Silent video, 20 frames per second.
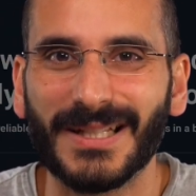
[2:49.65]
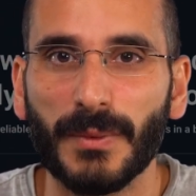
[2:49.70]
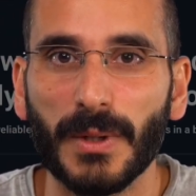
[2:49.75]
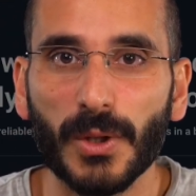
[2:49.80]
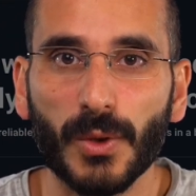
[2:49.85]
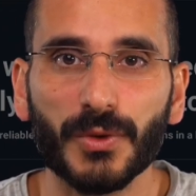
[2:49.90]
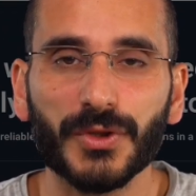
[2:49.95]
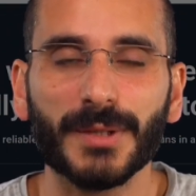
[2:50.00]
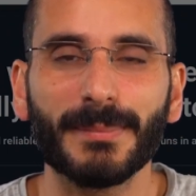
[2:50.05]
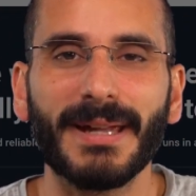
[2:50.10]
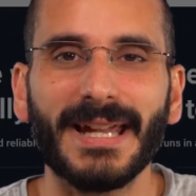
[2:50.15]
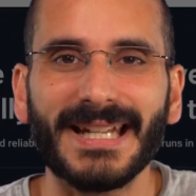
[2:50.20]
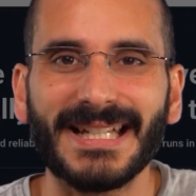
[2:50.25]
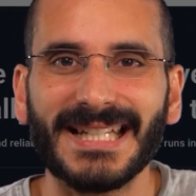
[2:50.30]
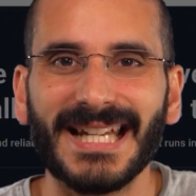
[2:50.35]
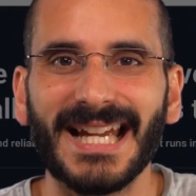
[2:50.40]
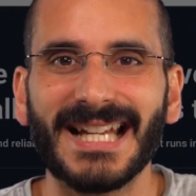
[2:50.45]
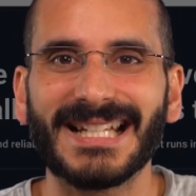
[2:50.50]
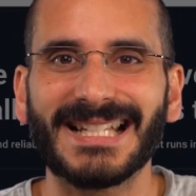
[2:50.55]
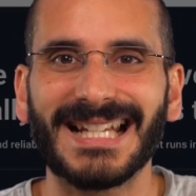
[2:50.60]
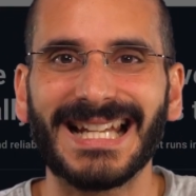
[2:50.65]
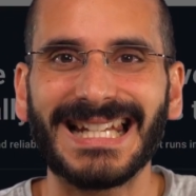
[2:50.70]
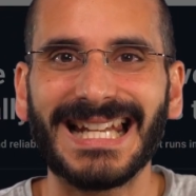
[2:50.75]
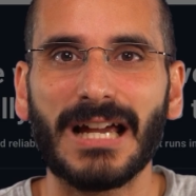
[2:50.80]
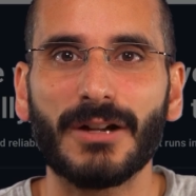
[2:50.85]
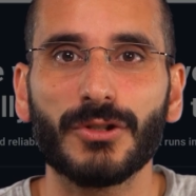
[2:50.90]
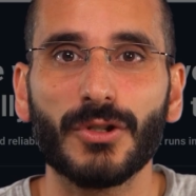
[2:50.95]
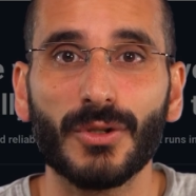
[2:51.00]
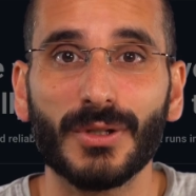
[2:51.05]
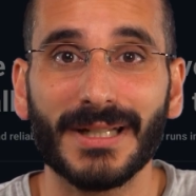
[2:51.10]
Well, automated tests allow
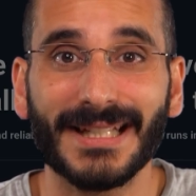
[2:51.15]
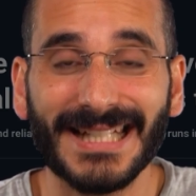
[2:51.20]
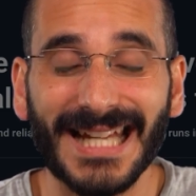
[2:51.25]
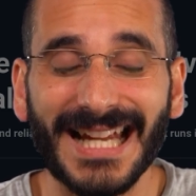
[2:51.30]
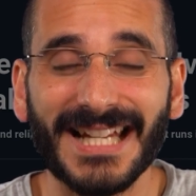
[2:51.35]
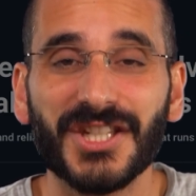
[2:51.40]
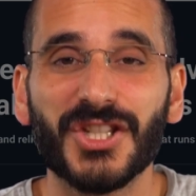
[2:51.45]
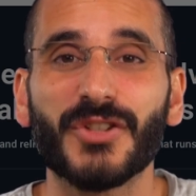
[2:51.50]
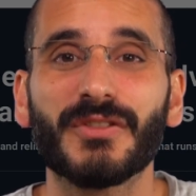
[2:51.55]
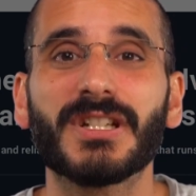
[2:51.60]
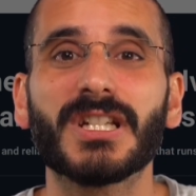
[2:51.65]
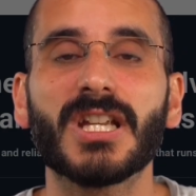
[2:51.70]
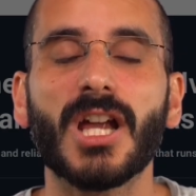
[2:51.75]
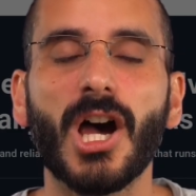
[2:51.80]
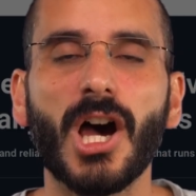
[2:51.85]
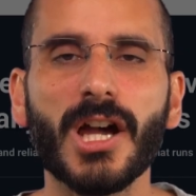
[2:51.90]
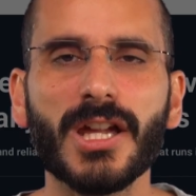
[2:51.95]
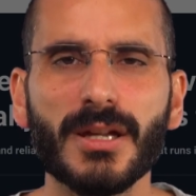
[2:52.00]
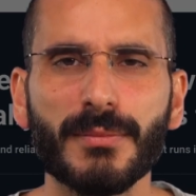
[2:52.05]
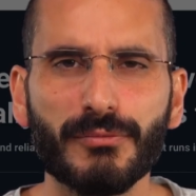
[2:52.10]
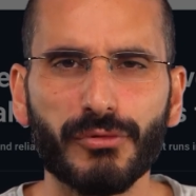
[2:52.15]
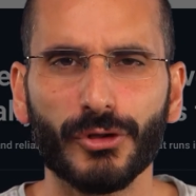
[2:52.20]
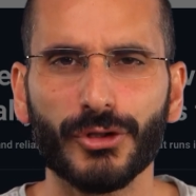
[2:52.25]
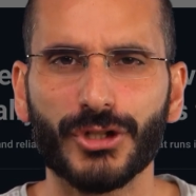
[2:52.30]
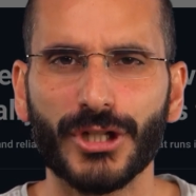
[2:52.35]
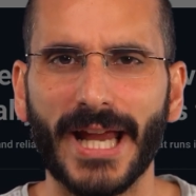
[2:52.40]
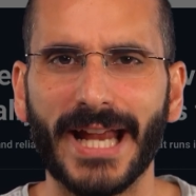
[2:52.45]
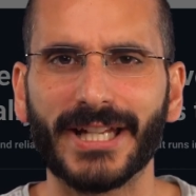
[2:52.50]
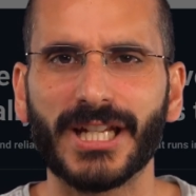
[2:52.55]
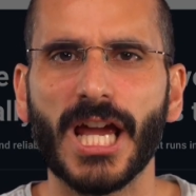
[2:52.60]
you to test your entire
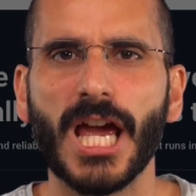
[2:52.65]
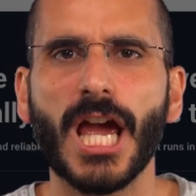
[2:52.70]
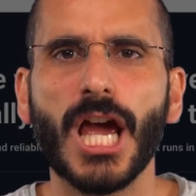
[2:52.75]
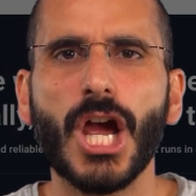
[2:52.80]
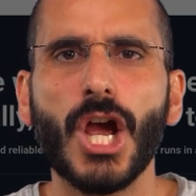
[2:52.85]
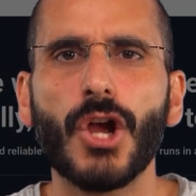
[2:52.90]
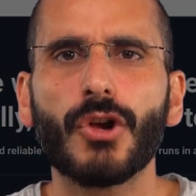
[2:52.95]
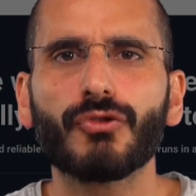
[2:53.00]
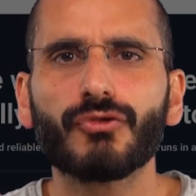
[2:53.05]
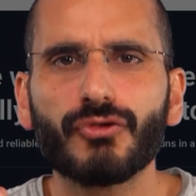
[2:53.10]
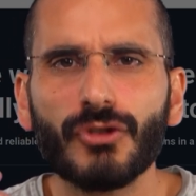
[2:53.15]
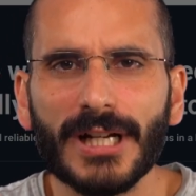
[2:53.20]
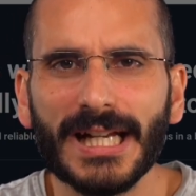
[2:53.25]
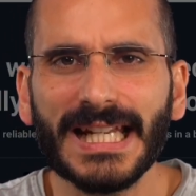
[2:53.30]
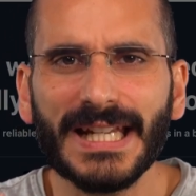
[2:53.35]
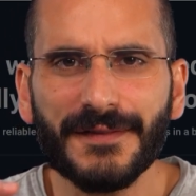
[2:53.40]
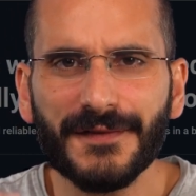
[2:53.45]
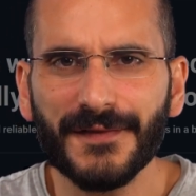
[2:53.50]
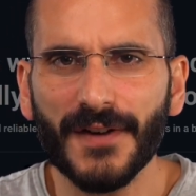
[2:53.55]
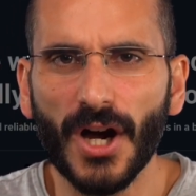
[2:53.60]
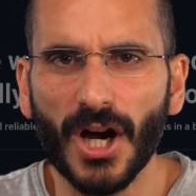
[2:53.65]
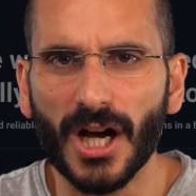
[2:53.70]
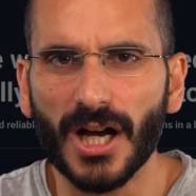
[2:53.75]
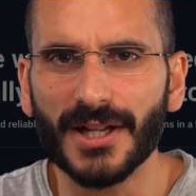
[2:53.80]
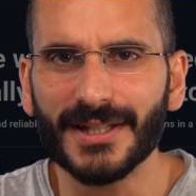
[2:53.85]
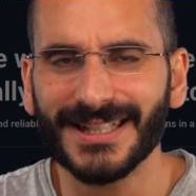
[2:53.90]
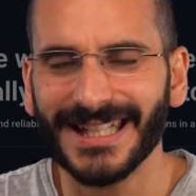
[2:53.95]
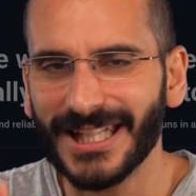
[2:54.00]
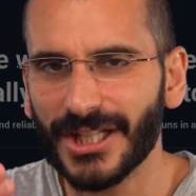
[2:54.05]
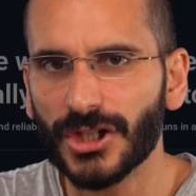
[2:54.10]
project really
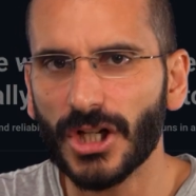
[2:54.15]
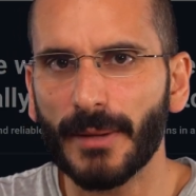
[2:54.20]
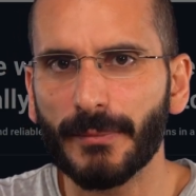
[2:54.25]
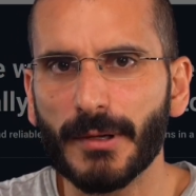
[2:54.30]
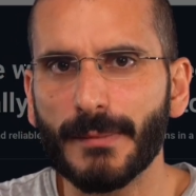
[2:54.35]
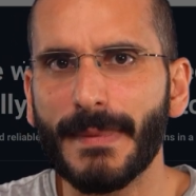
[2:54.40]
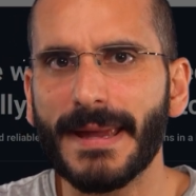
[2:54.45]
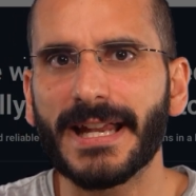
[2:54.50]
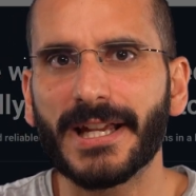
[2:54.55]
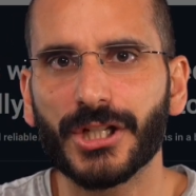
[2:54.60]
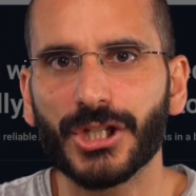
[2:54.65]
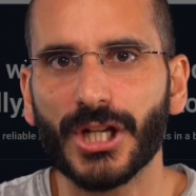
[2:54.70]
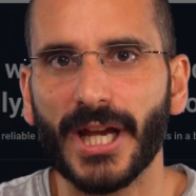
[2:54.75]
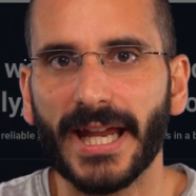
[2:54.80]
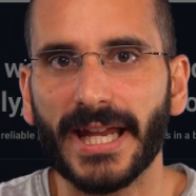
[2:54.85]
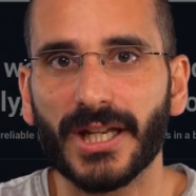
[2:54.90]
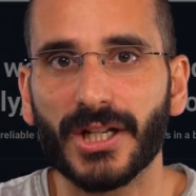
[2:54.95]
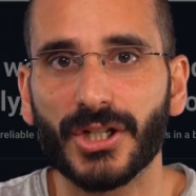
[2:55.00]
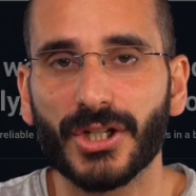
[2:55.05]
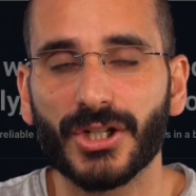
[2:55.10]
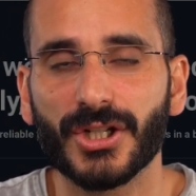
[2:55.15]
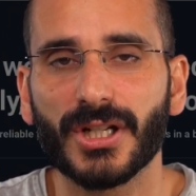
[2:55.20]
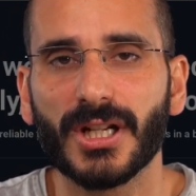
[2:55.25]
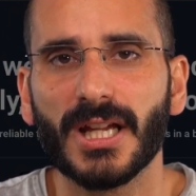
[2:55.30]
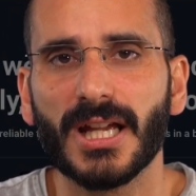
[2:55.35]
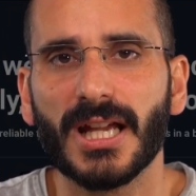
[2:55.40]
fast each time you make a change